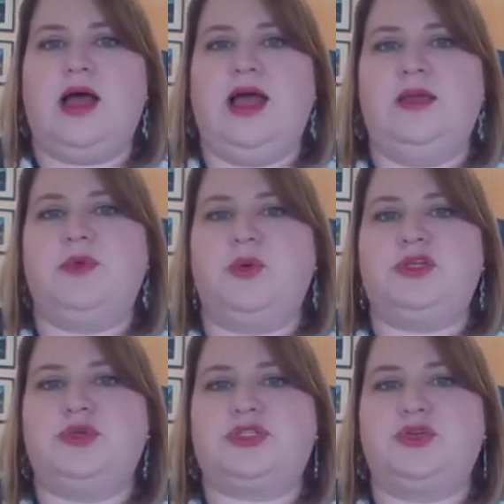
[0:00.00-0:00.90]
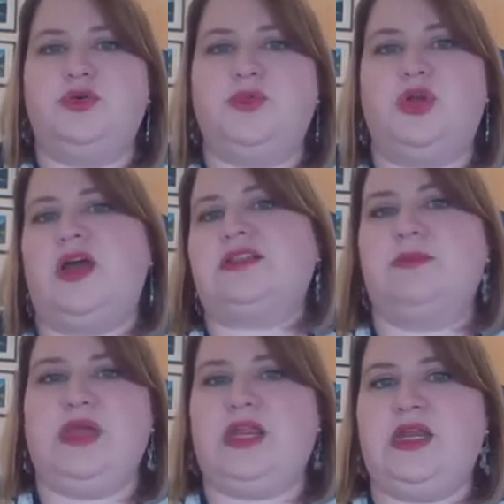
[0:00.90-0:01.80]
I'm going to assume you're not
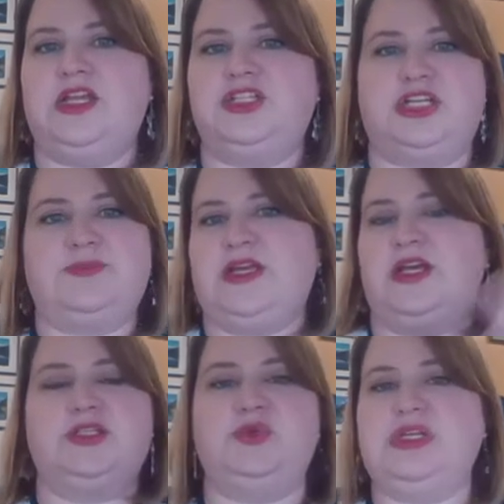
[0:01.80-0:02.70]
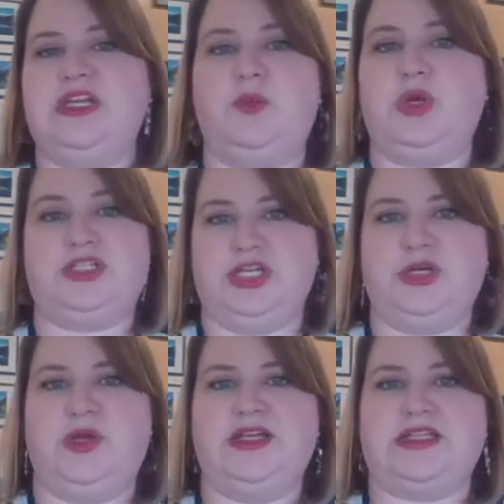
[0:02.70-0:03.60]
submitting it just because you didn't want to
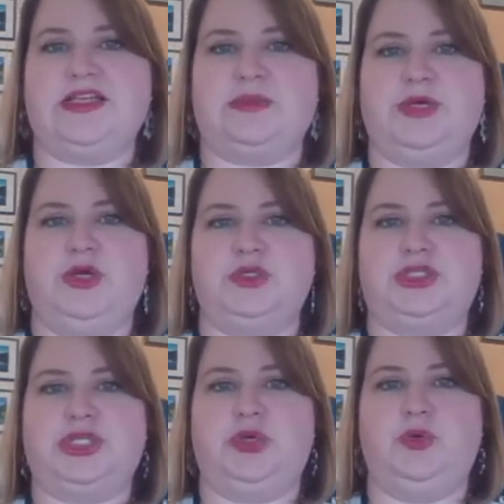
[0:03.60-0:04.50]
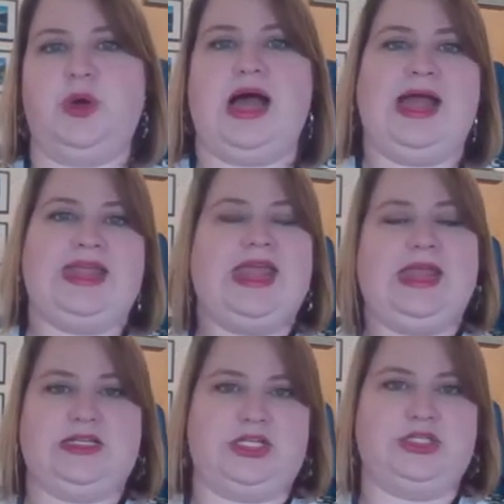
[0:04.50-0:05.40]
do it, as opposed to I
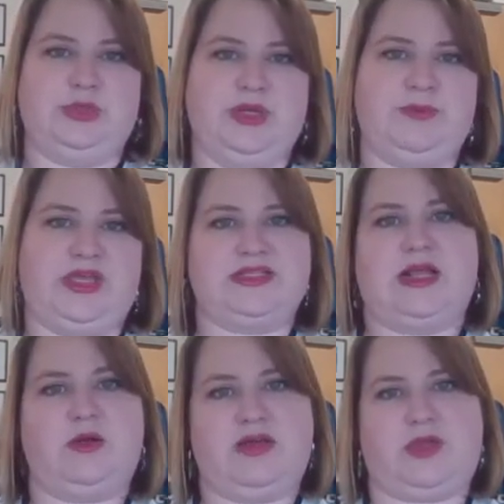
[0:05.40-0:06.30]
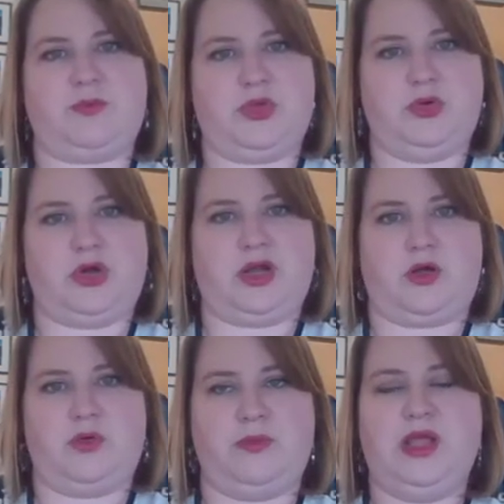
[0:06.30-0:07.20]
can't do it because I don't have a computer at
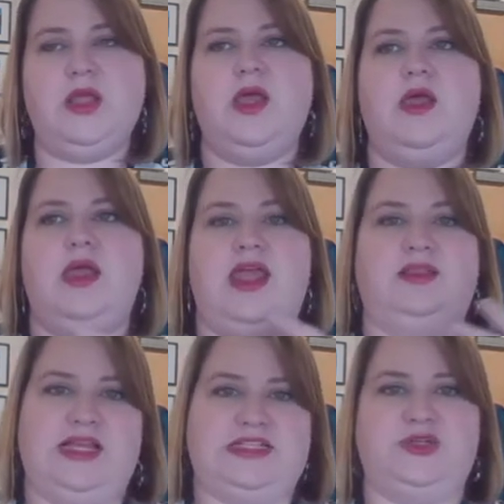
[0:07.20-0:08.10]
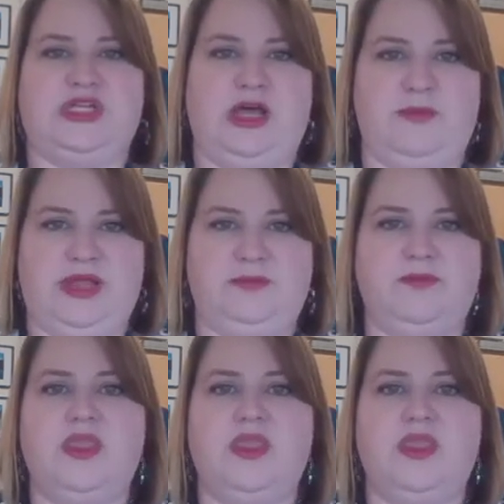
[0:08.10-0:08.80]
home unless you tell me.